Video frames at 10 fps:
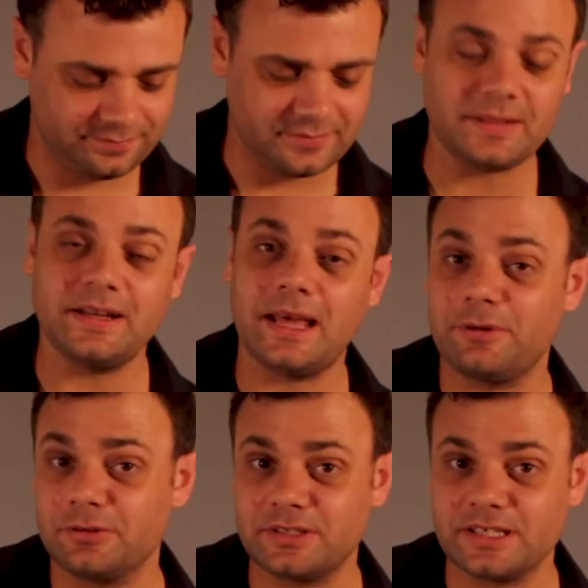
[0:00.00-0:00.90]
then
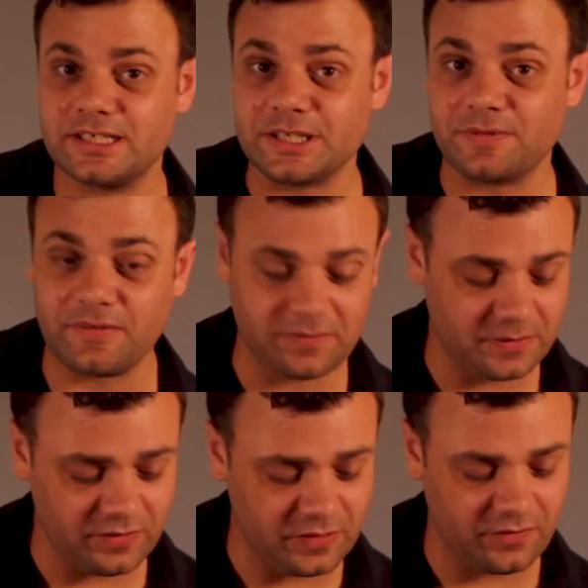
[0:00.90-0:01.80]
hammering onto the 6th fret from the
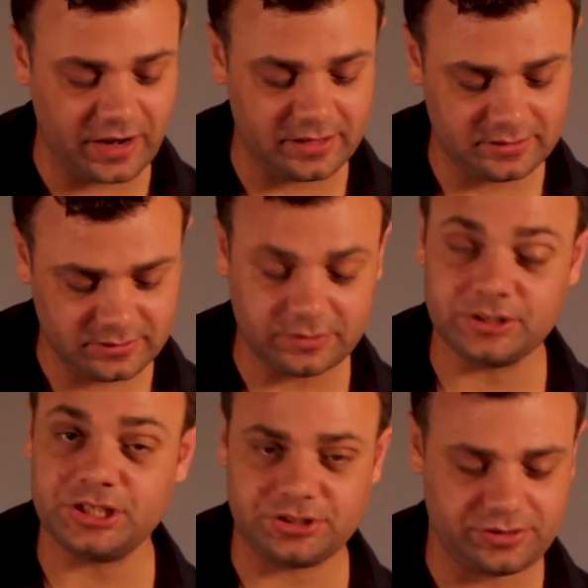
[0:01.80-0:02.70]
5th fret on the
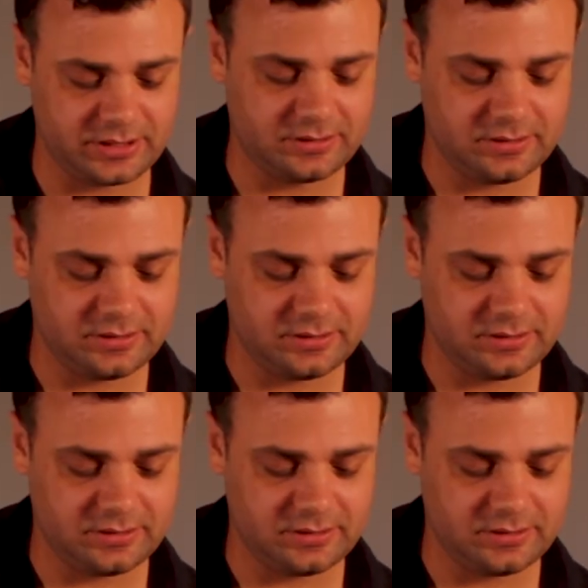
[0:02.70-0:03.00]
G string.